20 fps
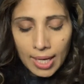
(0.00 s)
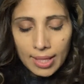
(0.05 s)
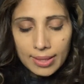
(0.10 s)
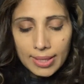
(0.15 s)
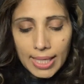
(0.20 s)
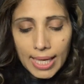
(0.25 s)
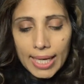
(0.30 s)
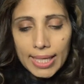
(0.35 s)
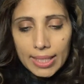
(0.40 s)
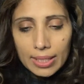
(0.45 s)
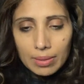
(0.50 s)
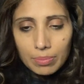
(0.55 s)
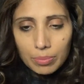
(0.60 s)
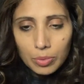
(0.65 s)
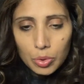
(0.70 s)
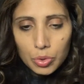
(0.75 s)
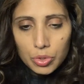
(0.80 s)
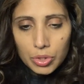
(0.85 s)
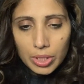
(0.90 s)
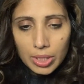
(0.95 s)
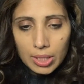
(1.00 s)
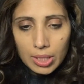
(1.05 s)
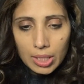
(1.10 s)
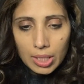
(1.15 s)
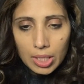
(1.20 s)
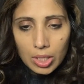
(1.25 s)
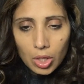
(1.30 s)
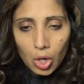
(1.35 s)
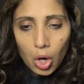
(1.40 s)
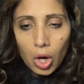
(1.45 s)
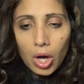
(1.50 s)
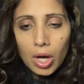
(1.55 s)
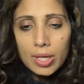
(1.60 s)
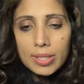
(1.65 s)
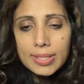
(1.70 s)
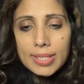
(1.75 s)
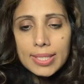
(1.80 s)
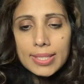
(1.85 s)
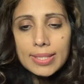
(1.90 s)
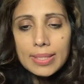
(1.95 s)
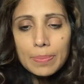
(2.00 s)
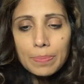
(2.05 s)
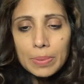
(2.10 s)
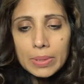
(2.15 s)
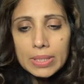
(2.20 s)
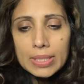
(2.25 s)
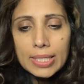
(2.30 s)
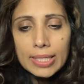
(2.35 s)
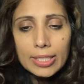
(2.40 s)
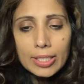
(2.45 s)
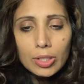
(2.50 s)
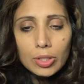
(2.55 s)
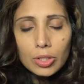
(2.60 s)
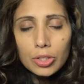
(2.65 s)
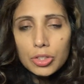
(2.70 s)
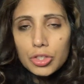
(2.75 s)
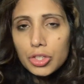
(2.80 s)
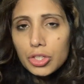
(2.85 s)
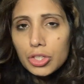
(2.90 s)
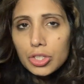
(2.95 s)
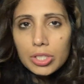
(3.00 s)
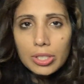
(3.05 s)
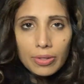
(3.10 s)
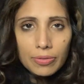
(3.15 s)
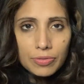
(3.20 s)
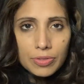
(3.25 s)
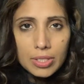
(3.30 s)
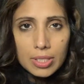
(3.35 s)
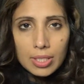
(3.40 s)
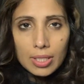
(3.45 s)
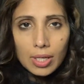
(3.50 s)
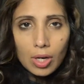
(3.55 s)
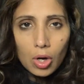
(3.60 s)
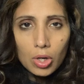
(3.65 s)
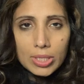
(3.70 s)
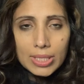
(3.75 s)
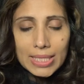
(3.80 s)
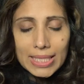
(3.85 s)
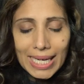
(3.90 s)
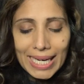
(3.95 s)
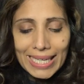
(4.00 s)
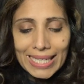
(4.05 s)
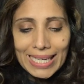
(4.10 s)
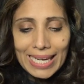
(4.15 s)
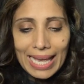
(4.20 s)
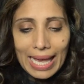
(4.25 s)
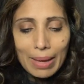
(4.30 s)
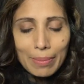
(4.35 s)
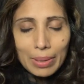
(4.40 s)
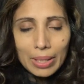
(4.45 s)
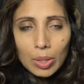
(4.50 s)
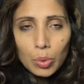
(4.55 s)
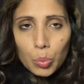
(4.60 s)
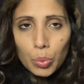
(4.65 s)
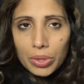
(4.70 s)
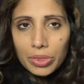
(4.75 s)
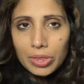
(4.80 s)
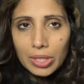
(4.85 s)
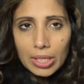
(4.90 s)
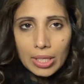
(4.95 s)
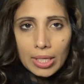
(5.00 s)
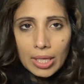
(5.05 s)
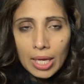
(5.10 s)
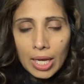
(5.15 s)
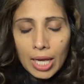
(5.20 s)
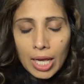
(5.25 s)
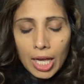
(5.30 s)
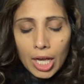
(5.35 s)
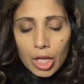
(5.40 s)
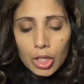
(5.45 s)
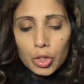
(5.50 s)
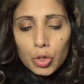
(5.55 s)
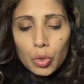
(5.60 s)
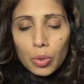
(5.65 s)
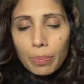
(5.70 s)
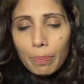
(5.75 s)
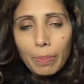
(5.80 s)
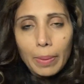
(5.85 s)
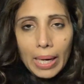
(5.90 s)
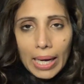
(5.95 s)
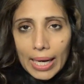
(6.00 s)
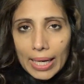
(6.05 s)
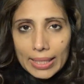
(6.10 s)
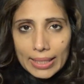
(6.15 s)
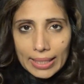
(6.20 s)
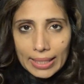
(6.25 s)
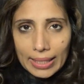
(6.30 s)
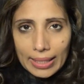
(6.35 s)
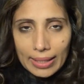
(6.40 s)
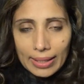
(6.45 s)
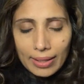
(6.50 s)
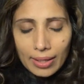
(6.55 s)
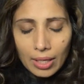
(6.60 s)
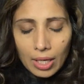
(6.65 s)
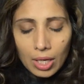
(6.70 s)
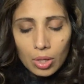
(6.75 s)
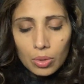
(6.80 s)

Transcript: That emotion causes a particular shift or dynamic within your body,